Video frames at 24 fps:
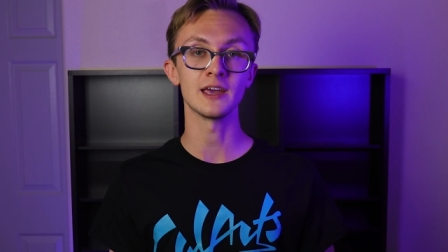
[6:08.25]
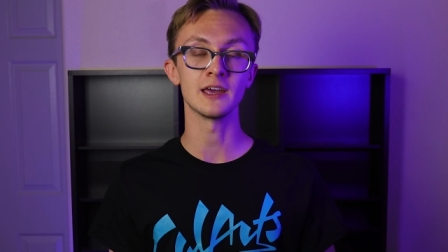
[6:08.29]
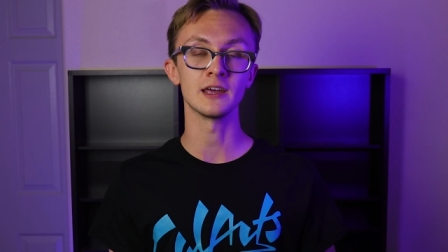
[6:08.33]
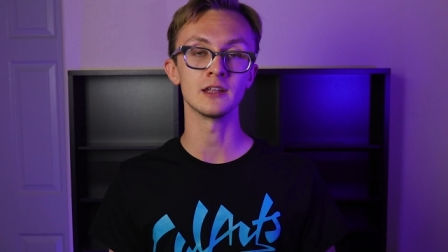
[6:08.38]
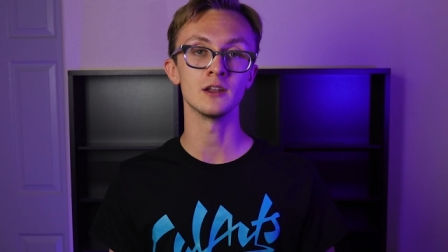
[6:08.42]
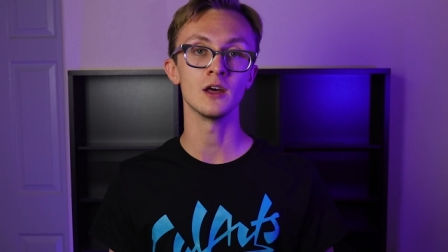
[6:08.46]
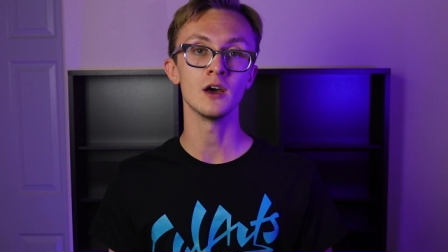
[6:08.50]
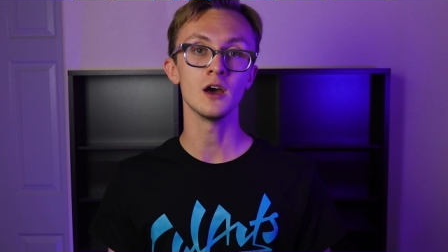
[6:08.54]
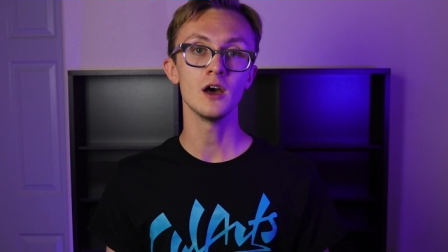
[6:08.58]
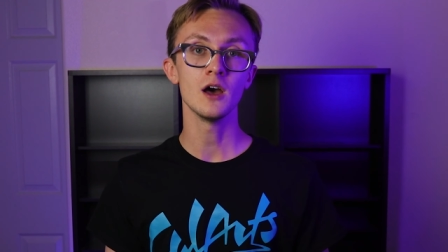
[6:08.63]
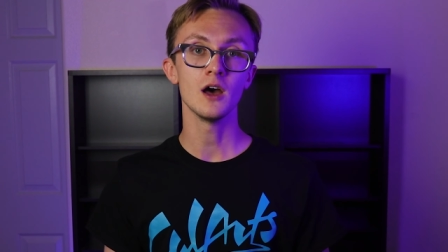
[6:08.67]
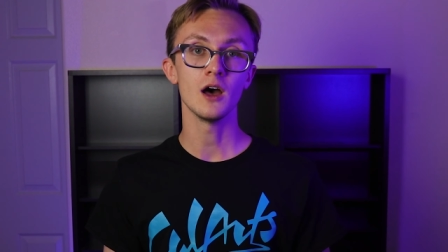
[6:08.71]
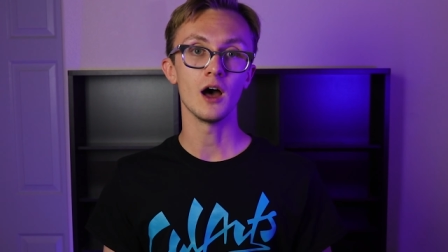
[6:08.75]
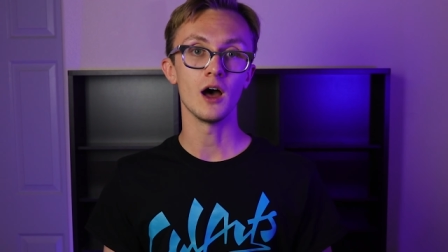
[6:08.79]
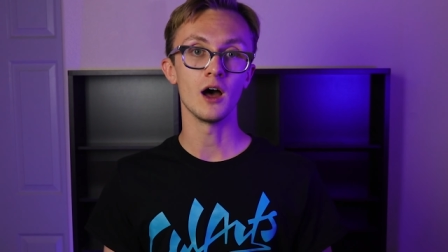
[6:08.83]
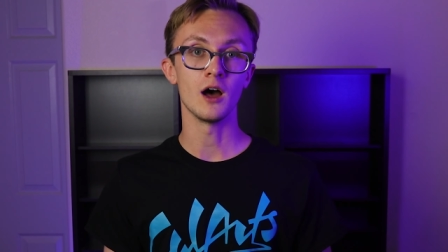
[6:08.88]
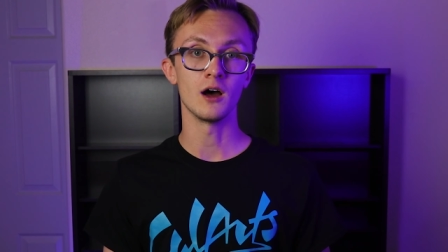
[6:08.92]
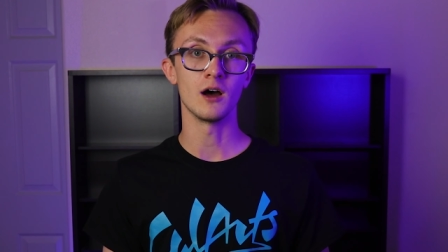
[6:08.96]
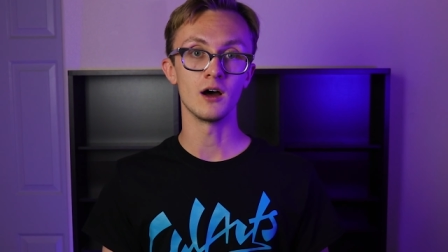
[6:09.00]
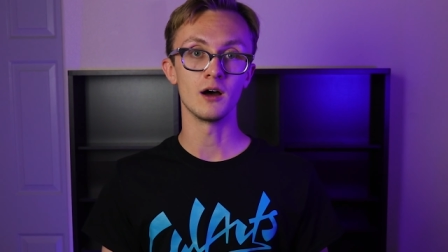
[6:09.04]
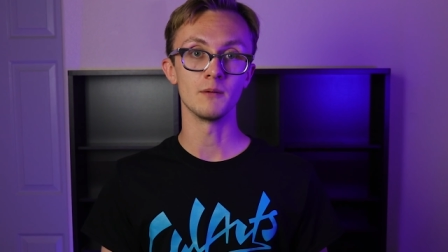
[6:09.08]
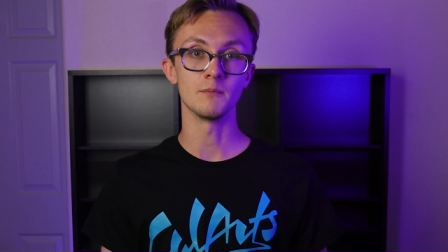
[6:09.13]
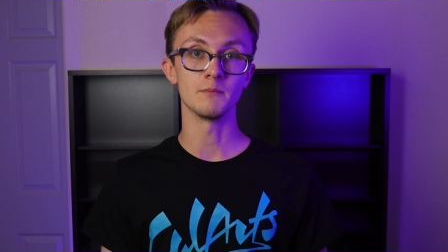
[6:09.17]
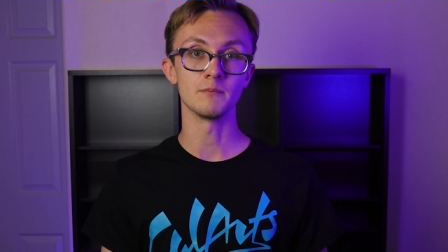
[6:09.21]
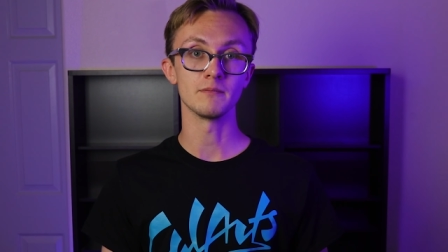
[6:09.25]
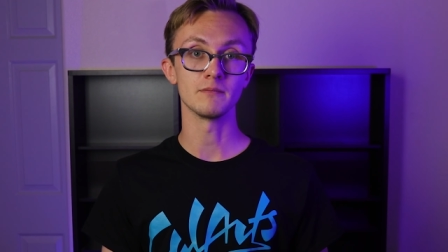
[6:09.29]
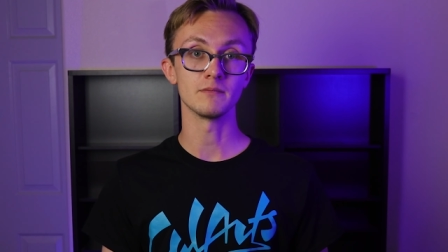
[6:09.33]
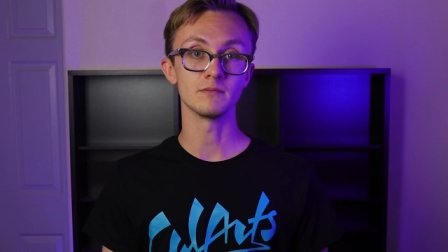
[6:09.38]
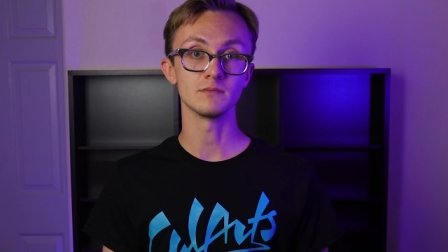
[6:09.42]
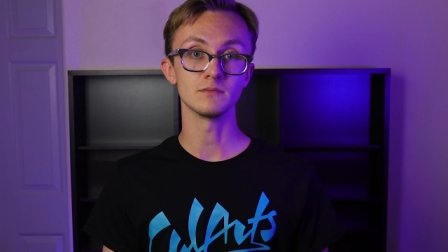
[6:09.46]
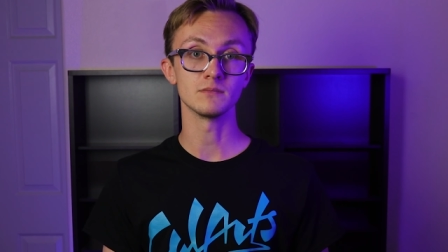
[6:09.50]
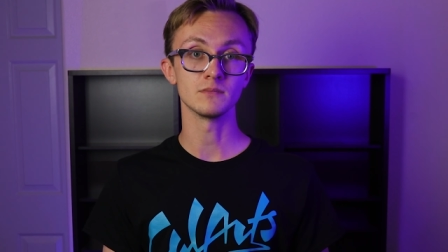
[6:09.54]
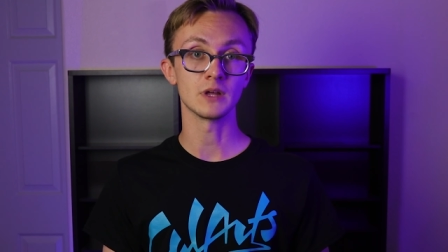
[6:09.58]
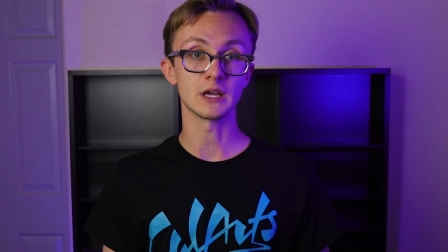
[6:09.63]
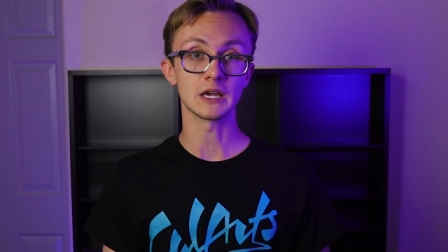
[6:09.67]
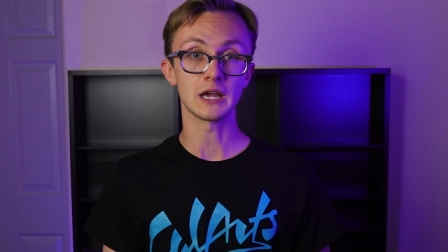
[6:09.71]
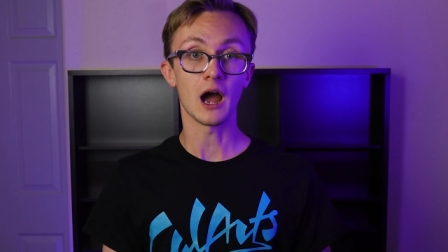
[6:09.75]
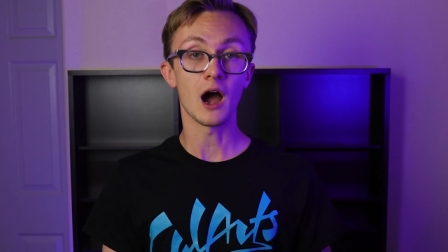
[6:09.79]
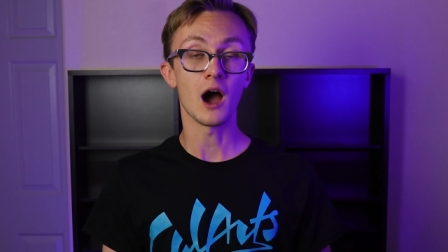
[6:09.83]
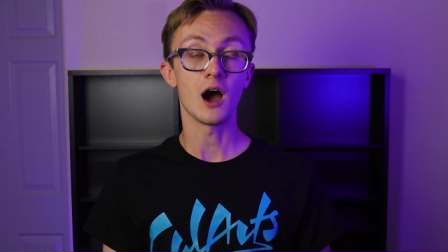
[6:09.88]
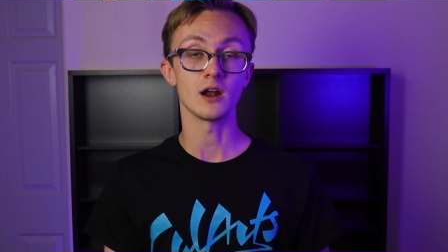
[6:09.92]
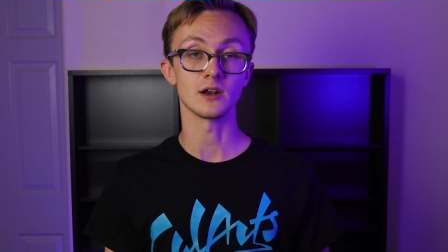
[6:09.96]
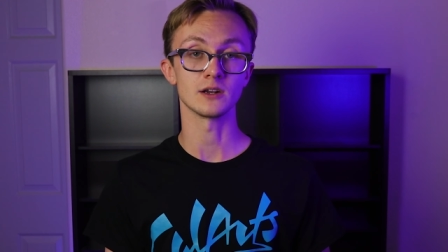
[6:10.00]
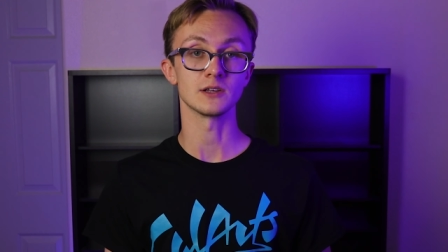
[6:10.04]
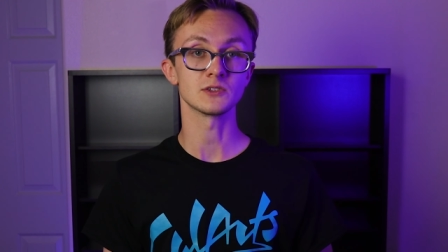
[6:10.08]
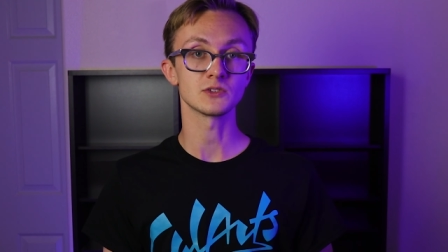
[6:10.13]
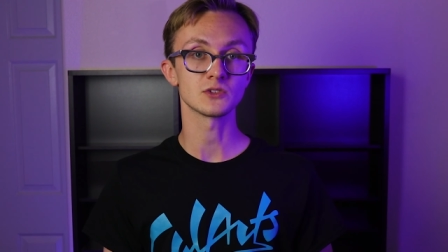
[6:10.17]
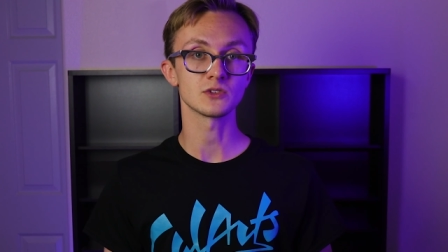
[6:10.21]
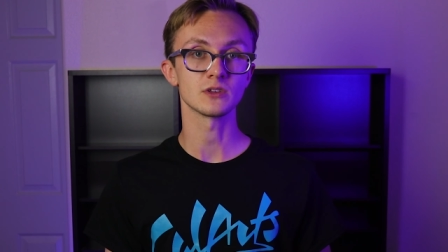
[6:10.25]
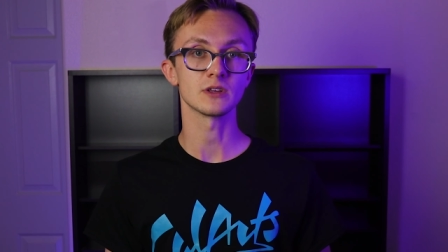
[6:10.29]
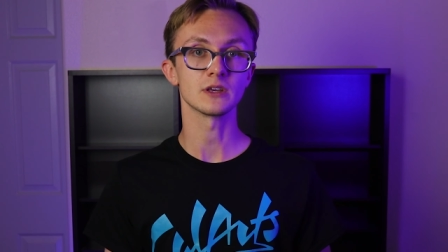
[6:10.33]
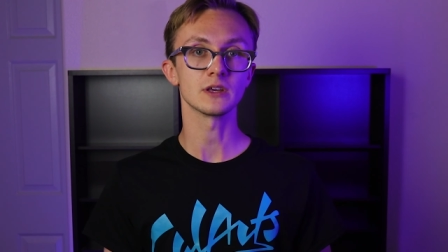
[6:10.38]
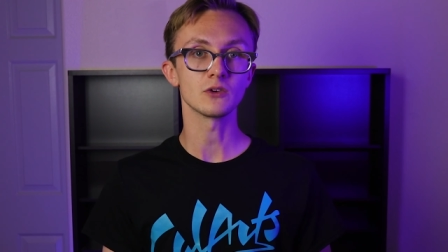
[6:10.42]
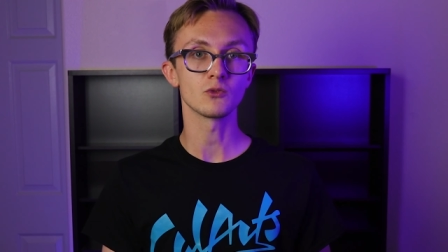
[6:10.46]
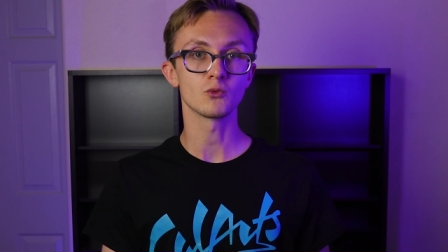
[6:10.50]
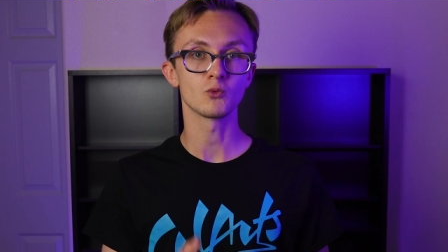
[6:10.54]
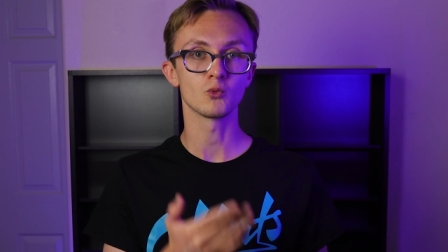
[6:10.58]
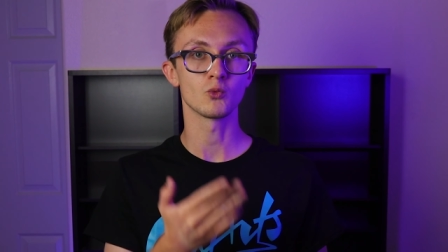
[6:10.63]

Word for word: and um, like honestly,